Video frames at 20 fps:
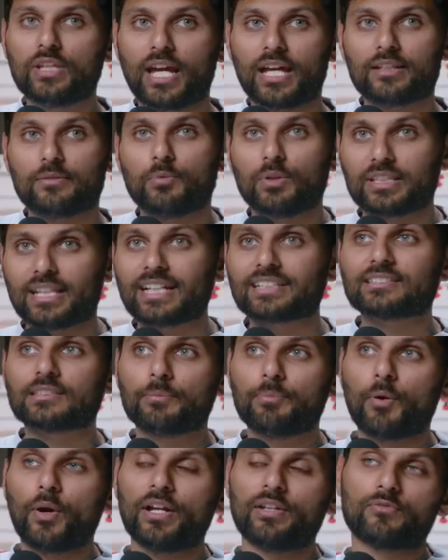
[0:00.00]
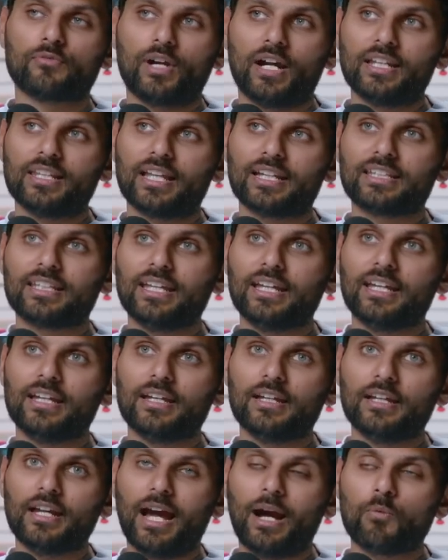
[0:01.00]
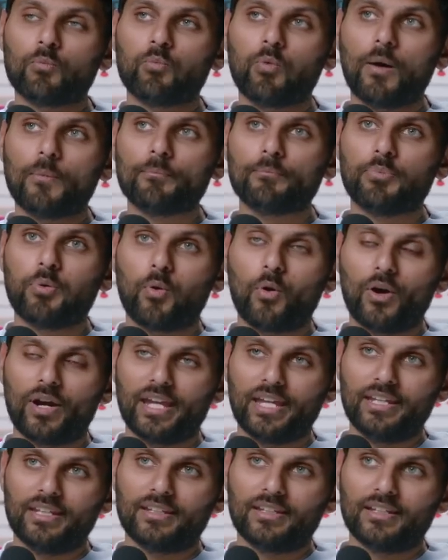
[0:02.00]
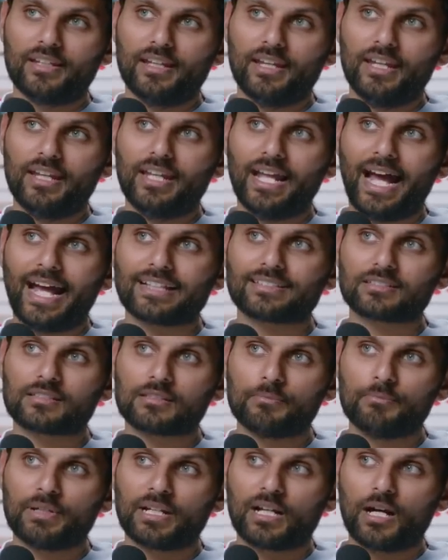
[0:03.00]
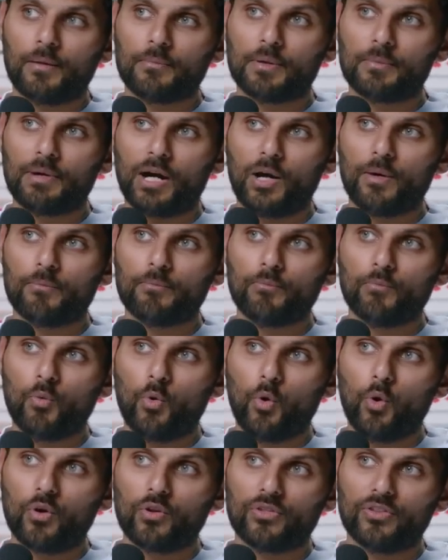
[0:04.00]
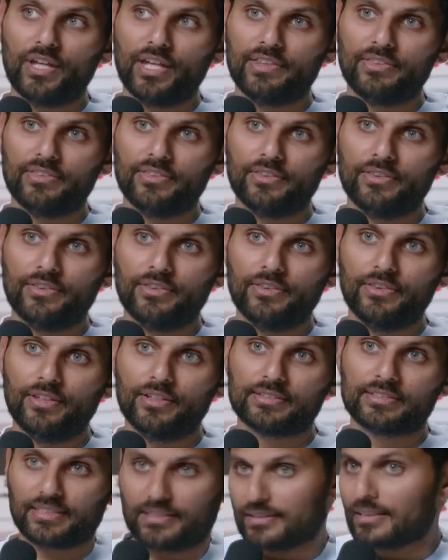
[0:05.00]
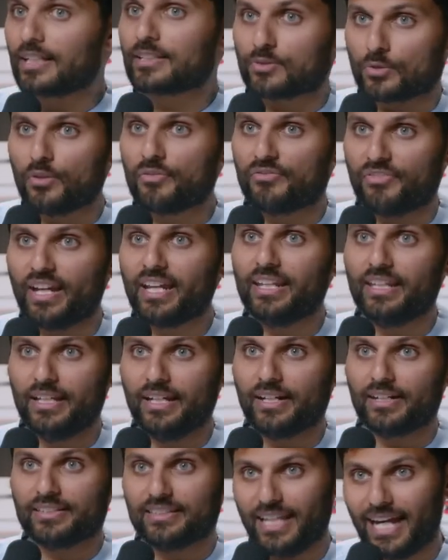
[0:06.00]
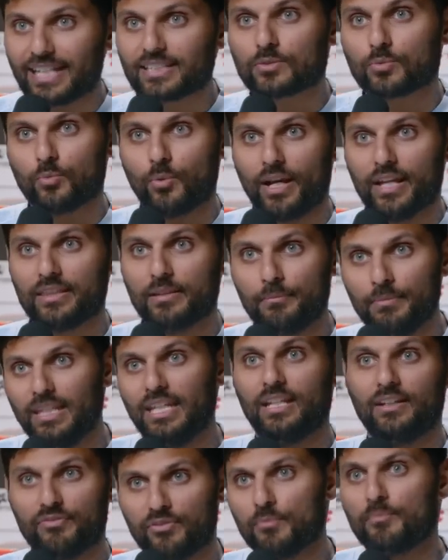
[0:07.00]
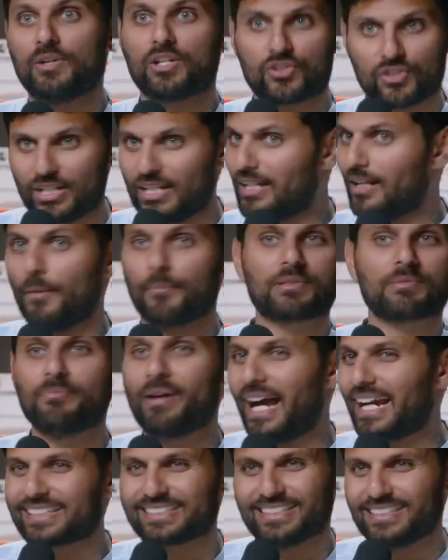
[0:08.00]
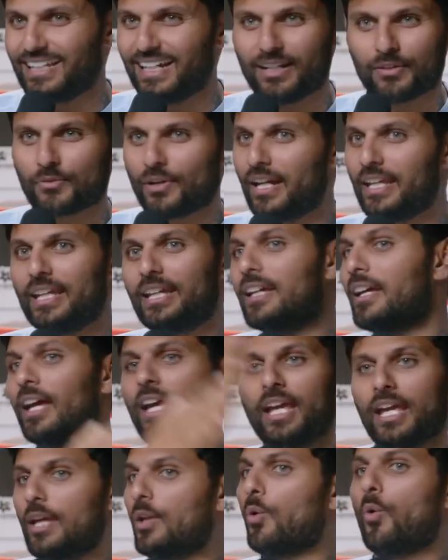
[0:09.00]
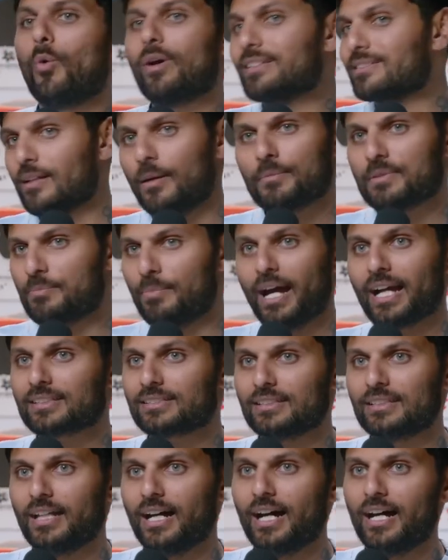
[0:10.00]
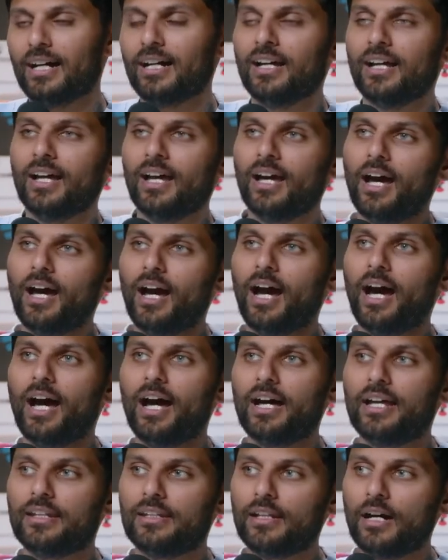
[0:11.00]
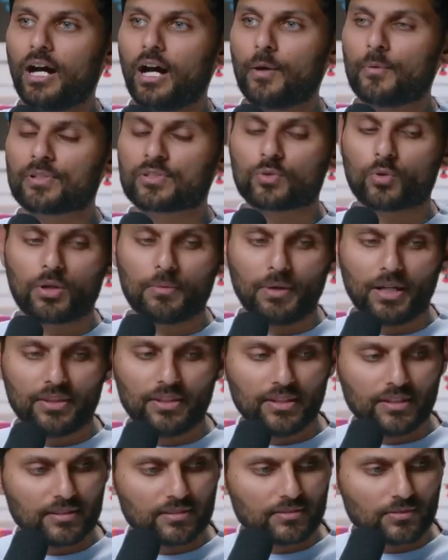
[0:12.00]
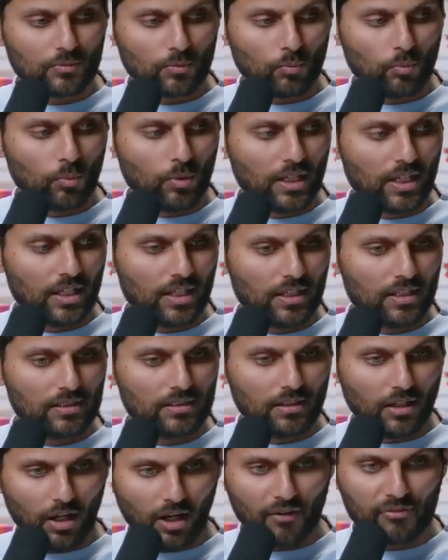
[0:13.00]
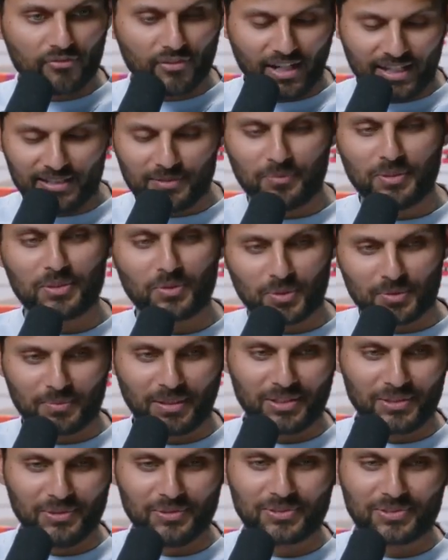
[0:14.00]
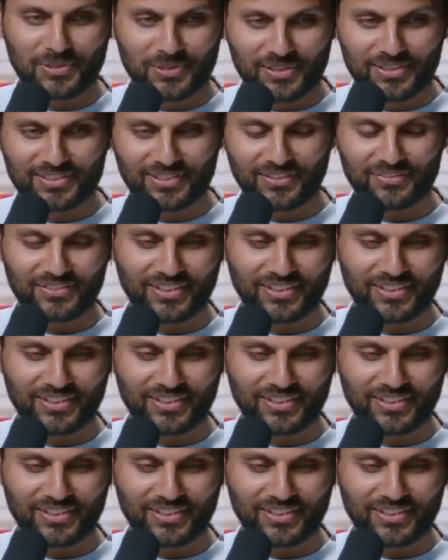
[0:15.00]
get... Well, that's the point, right? Like at one point, it has to become about more than the success or failure. And that's where the meaningful mission, it comes back to that, right? Yeah. It always comes back to that. And I was talking about this with our friend, and we talked about you too. It's so